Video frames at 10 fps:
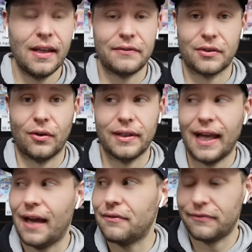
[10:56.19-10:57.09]
If you can only
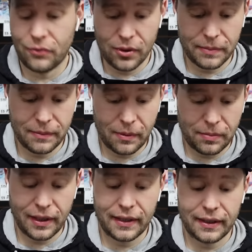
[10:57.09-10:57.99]
have 4 people
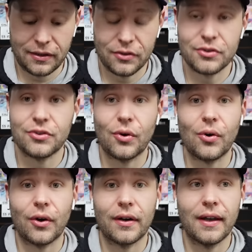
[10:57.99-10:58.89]
playing in your
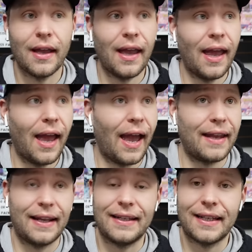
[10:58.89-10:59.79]
store
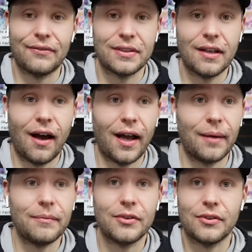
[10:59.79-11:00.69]
at any given
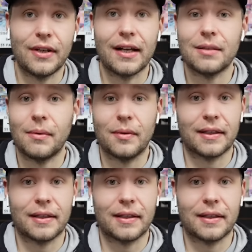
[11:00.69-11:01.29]
time, you're not gonna be able to